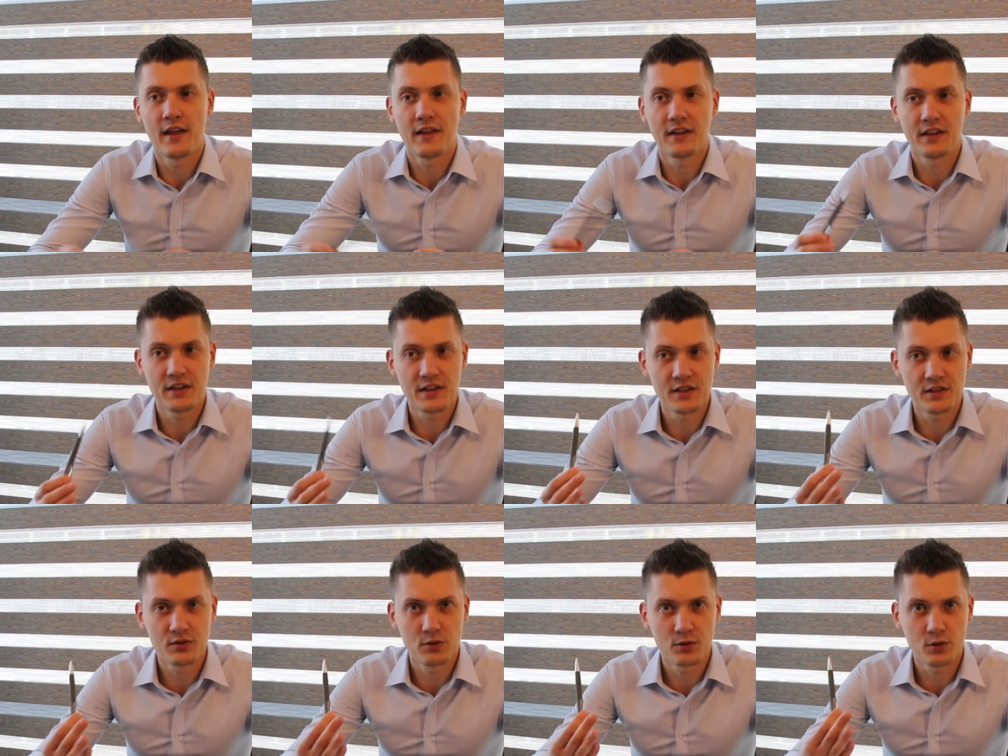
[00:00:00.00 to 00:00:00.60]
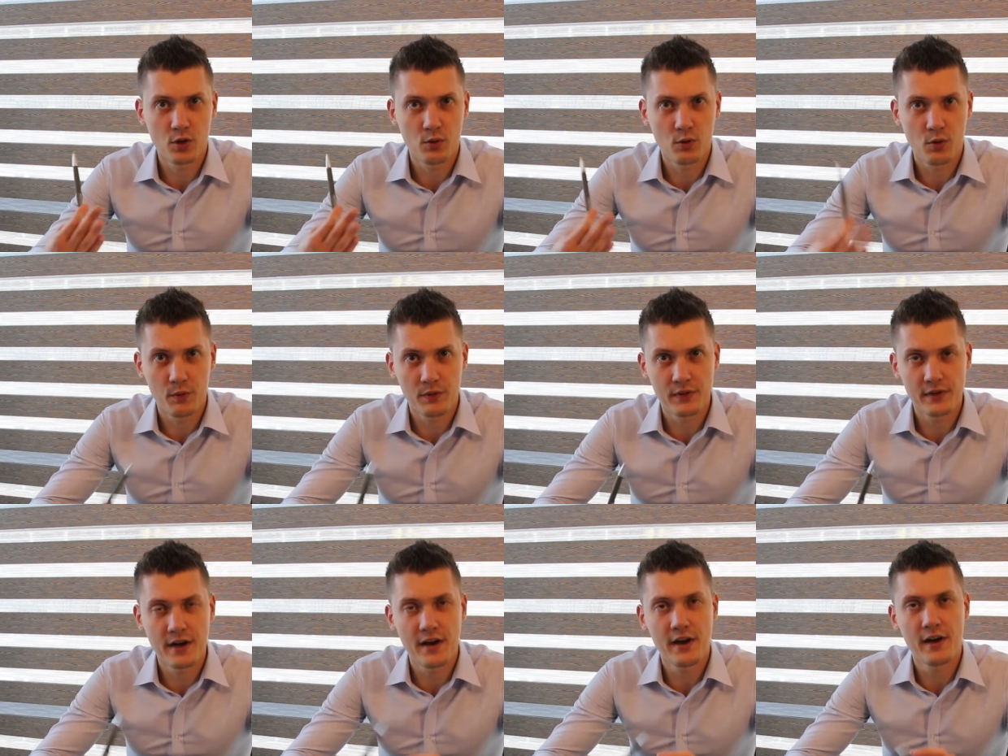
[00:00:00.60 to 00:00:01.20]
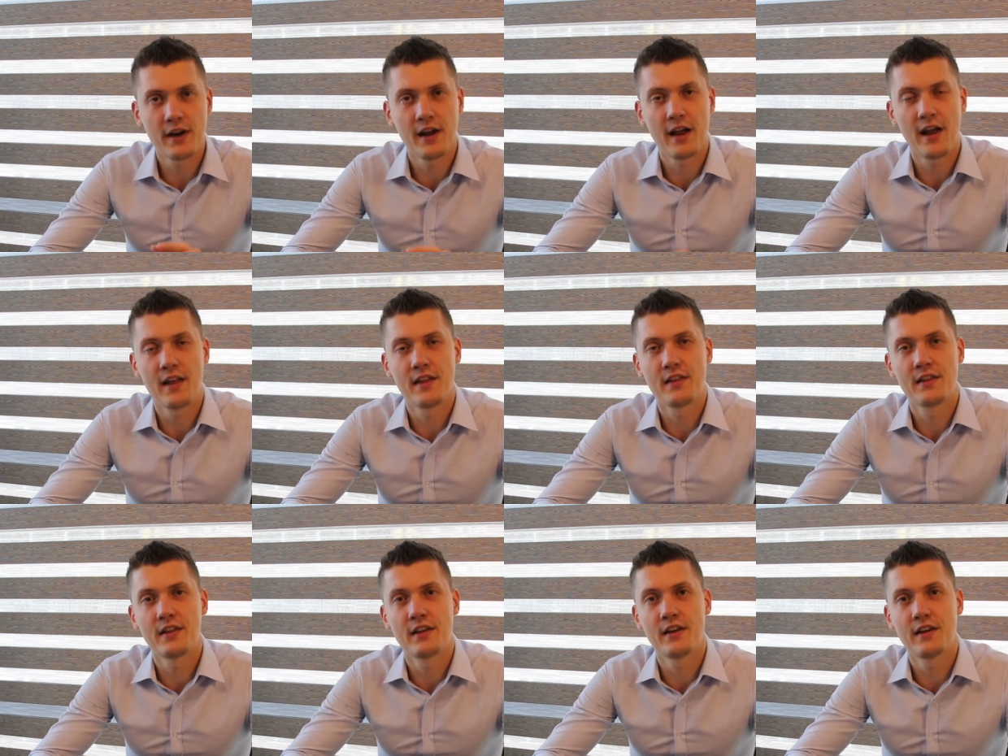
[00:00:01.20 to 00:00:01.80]
He needs to go over there
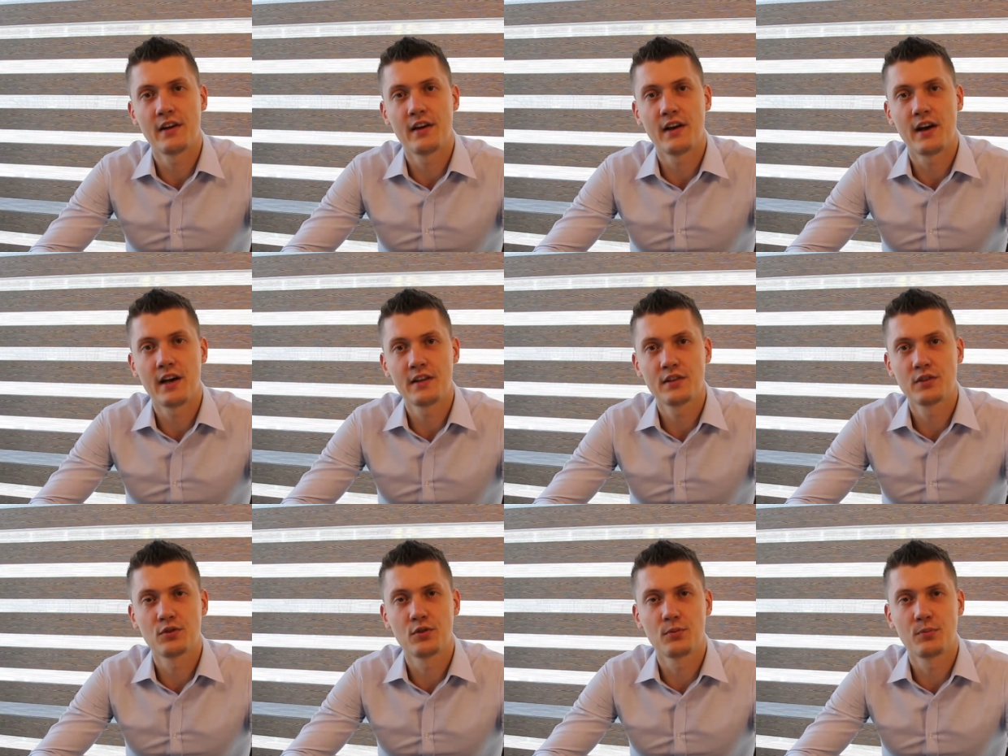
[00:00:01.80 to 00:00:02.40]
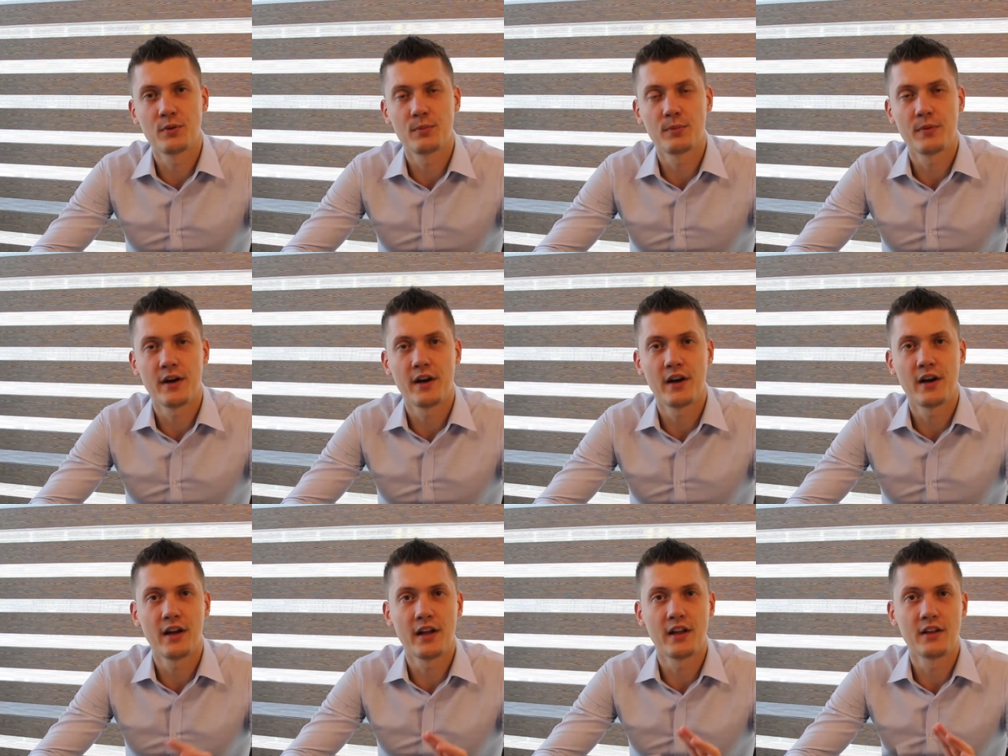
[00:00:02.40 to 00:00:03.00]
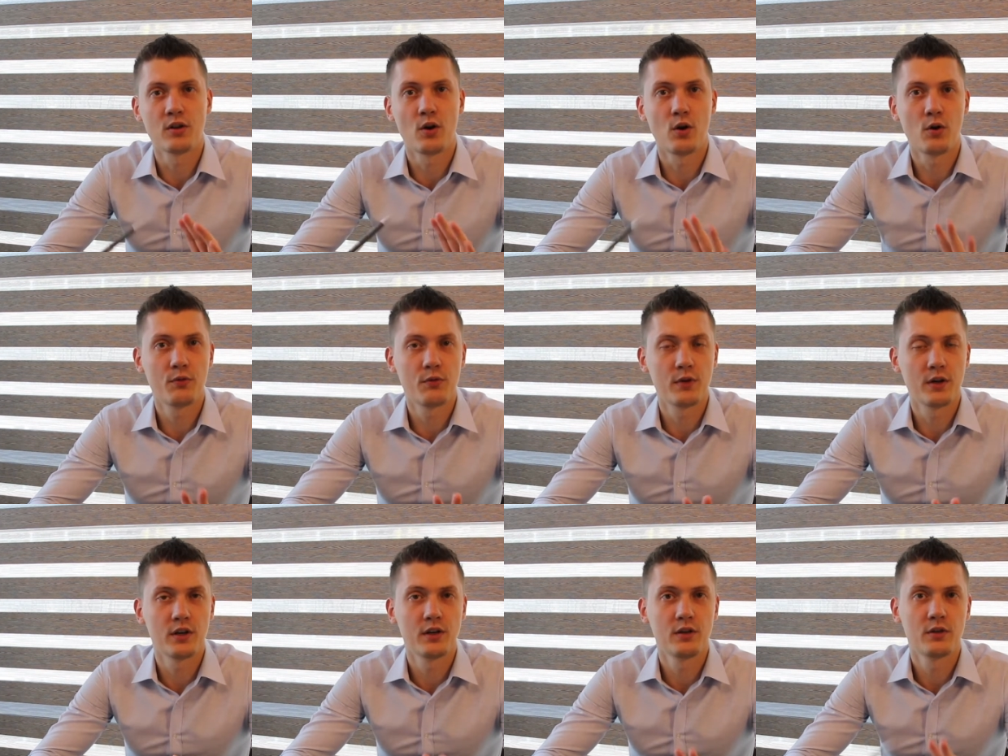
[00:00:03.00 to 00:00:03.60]
and ask to prepare an
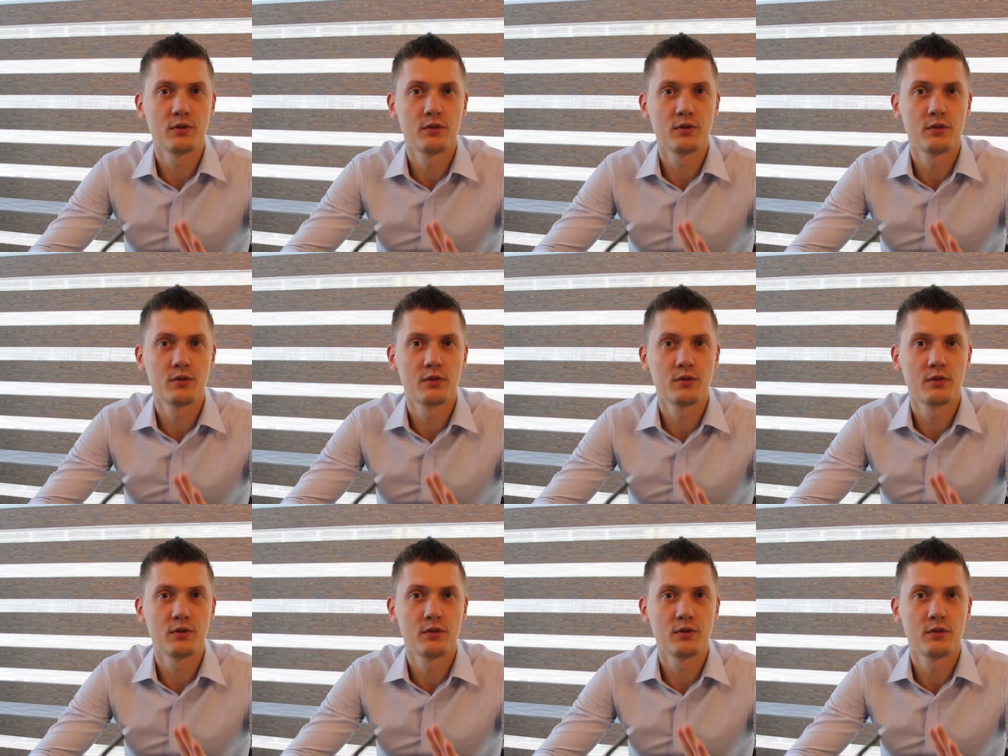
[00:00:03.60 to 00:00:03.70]
offer